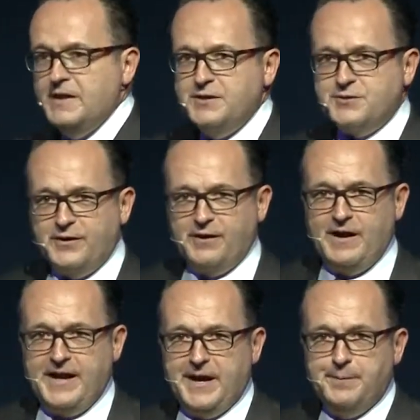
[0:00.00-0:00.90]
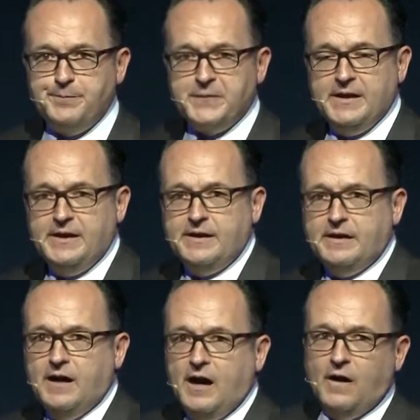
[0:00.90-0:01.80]
here I am.
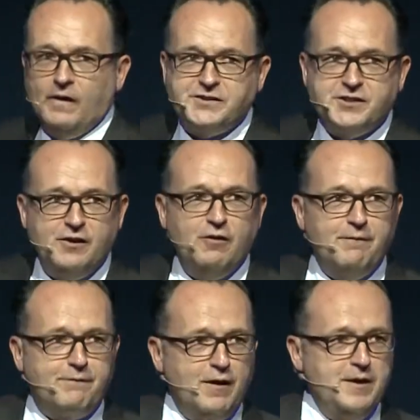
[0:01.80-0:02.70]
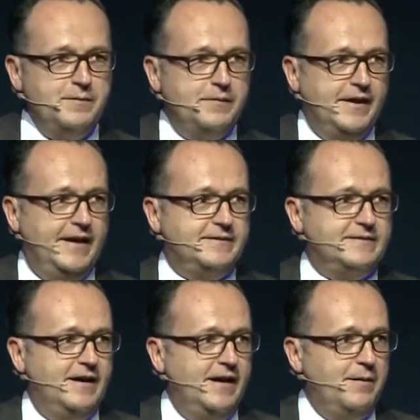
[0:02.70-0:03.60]
I'll let you know up front
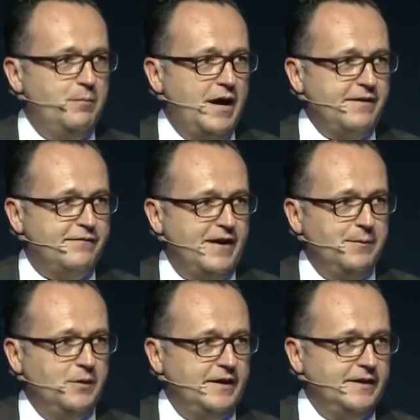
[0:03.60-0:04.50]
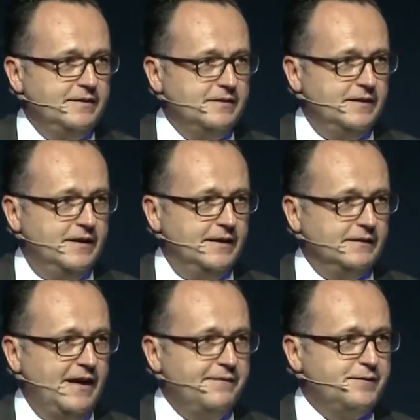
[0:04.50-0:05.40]
that my family
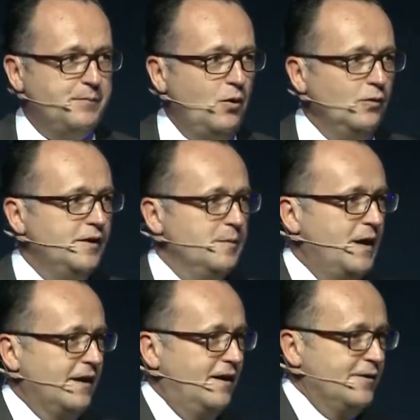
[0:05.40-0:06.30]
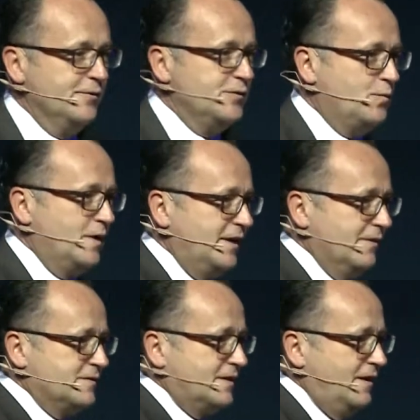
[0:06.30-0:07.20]
left Poland about 120
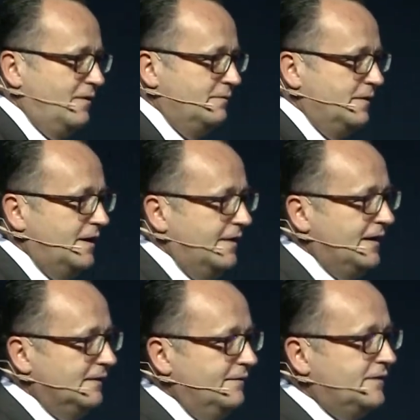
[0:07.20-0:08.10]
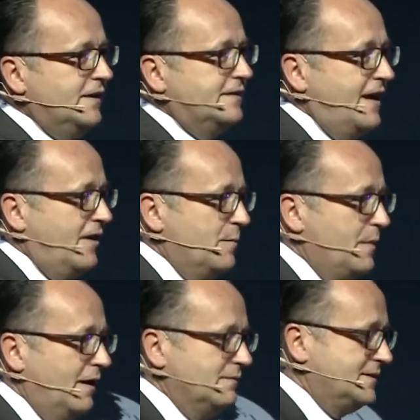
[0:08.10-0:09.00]
years ago. They lived in a town
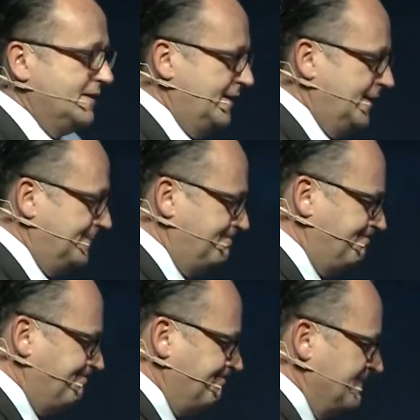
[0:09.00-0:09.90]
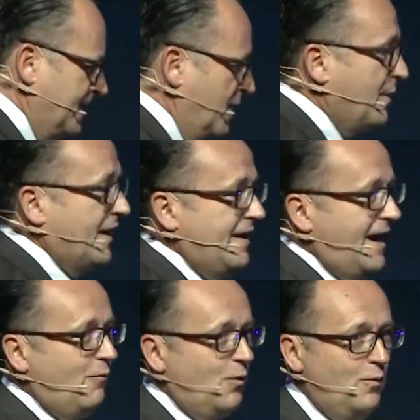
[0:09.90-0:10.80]
about an
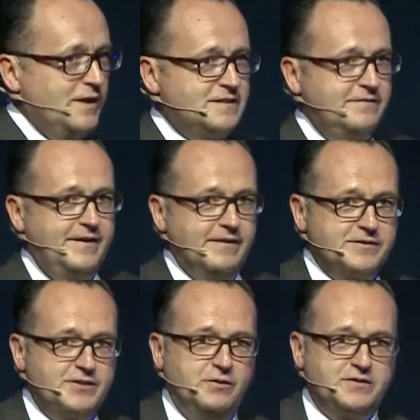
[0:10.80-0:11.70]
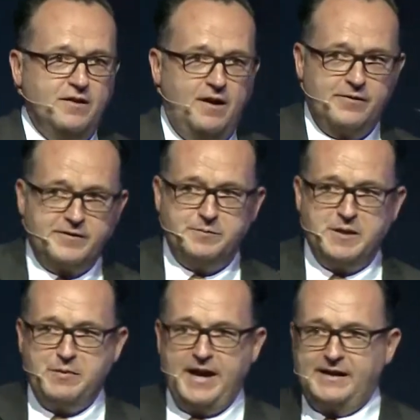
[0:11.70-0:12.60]
hour west of here, so it's an honor to
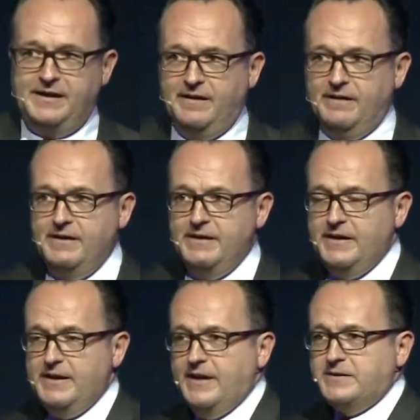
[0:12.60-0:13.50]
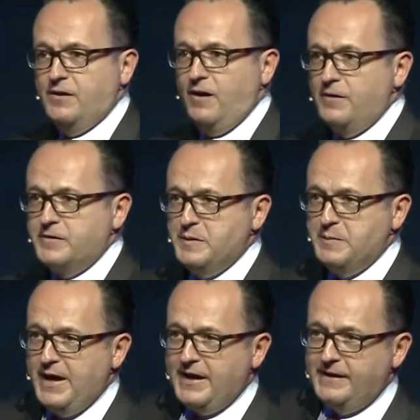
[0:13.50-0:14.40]
be back here. It's an honor to be
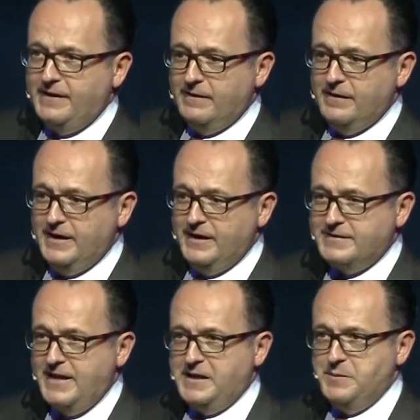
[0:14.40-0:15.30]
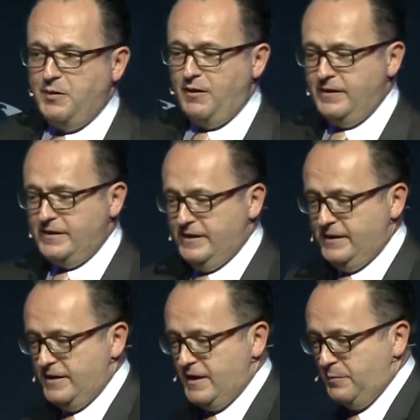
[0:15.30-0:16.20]
back here taking part
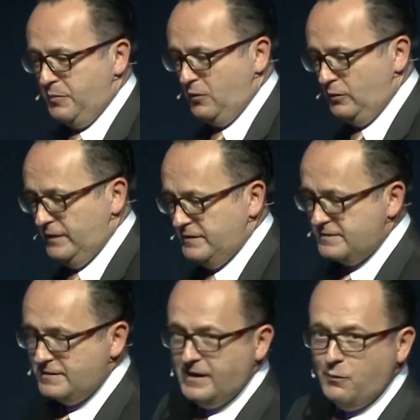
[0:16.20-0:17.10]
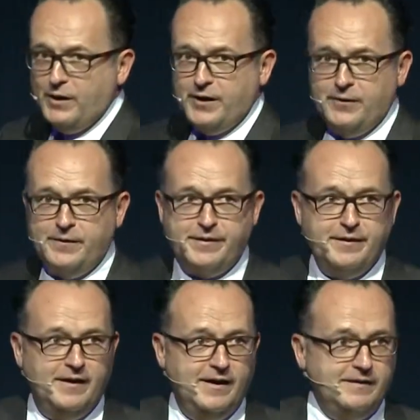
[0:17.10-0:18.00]
in Poland's
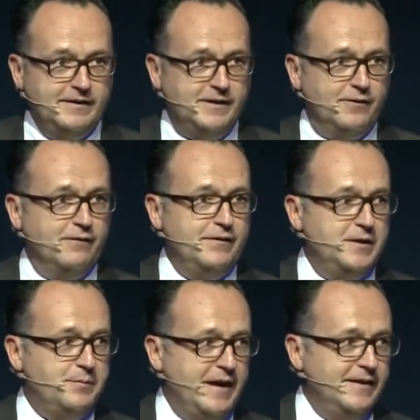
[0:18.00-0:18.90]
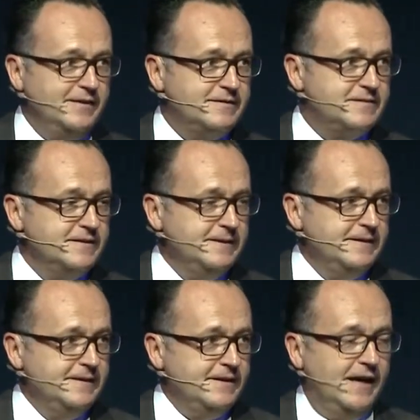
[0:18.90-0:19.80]
100th year of independence.
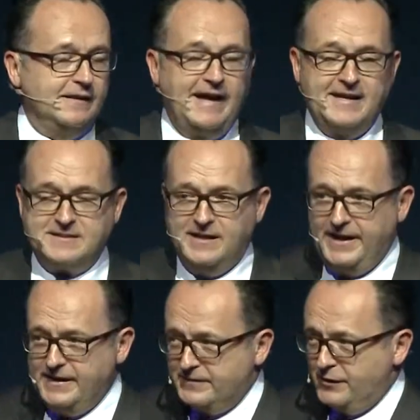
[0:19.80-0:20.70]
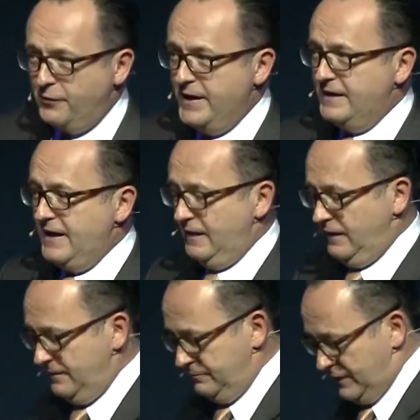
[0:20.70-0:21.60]
Last night at the great
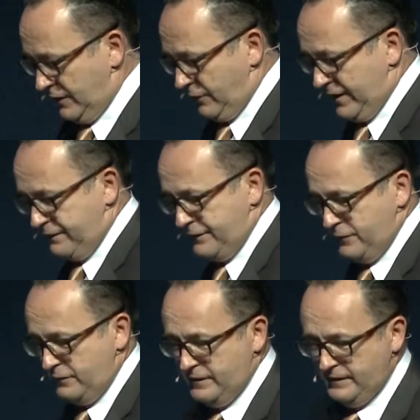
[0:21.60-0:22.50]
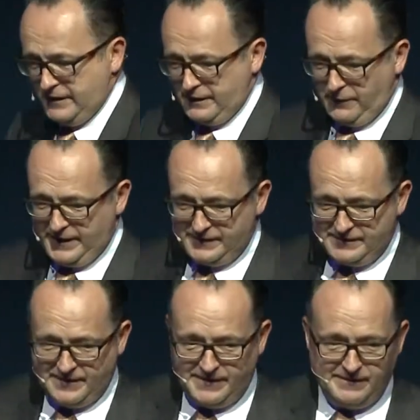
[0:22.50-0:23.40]
gala, the great food, and the
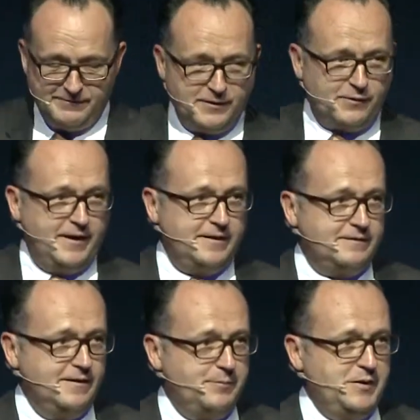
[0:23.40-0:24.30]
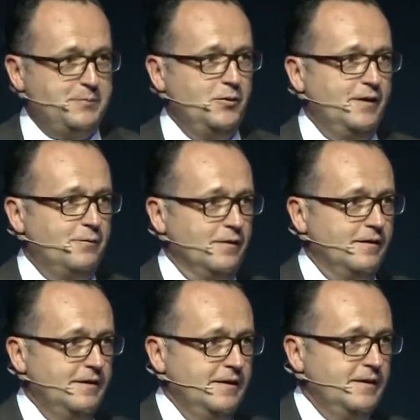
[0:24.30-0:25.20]
great people that
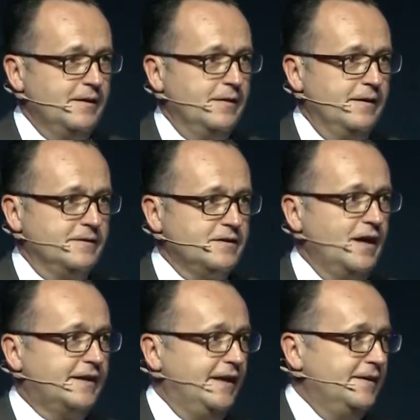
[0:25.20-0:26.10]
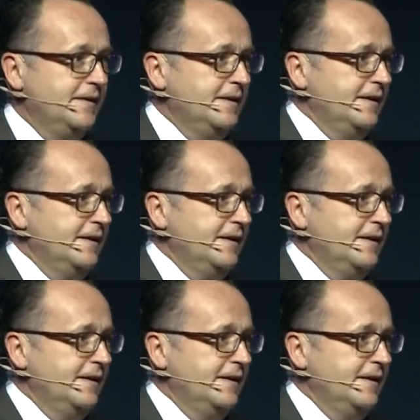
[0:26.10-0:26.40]
were there talking,